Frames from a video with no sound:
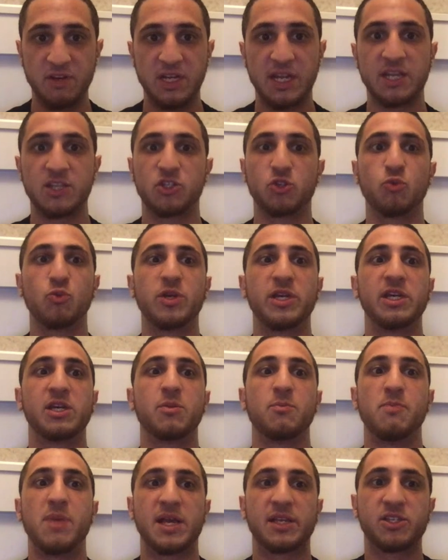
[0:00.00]
days a week,
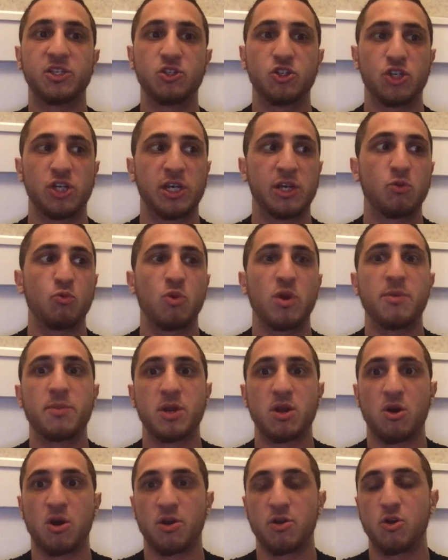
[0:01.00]
messaging women
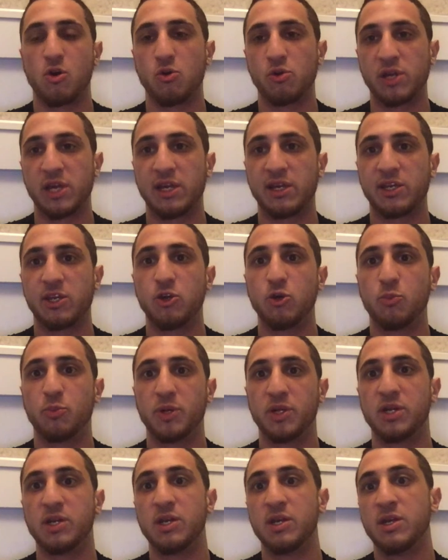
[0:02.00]
on
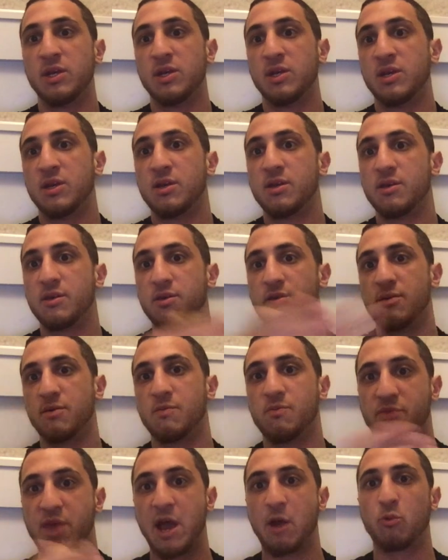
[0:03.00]
Okcupid.
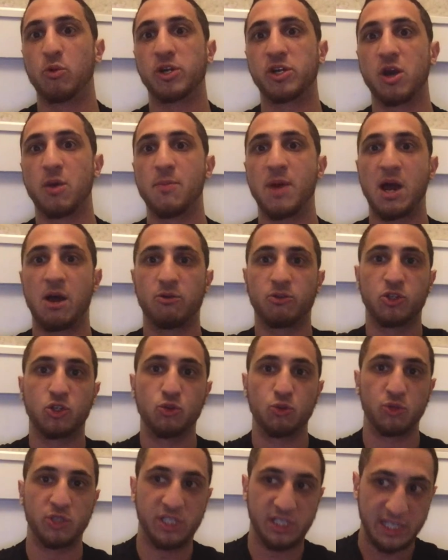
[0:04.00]
That would come out to
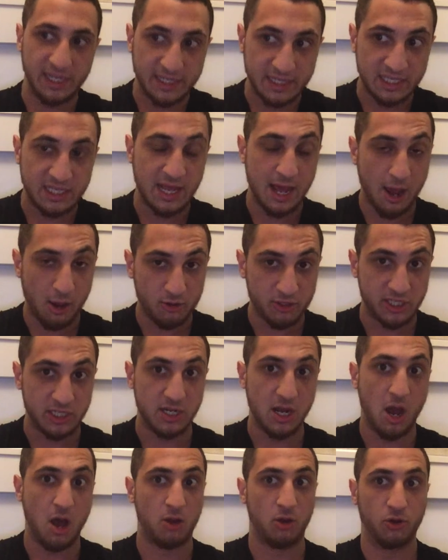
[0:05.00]

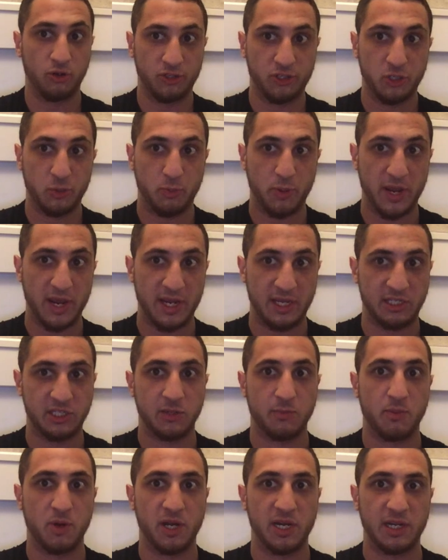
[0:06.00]
$6,000 to pay
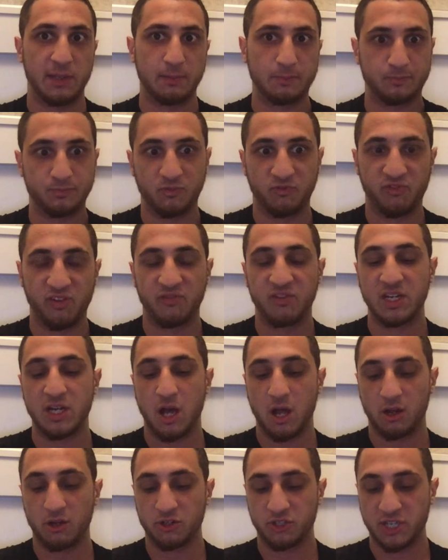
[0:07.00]
somebody
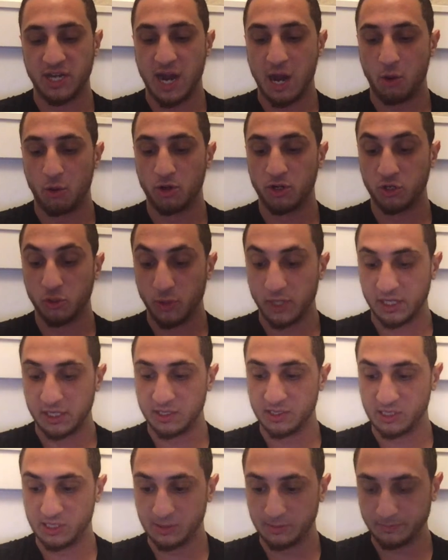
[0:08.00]
$50 an hour doing
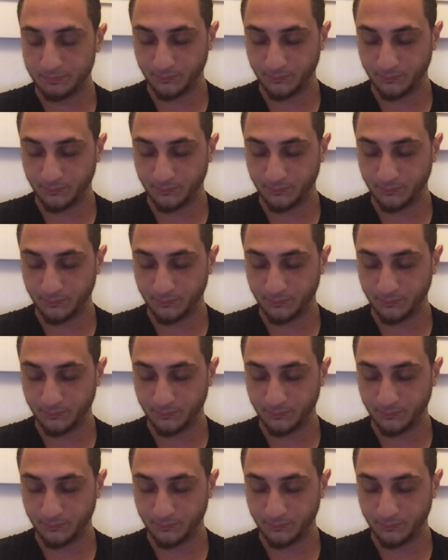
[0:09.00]
this.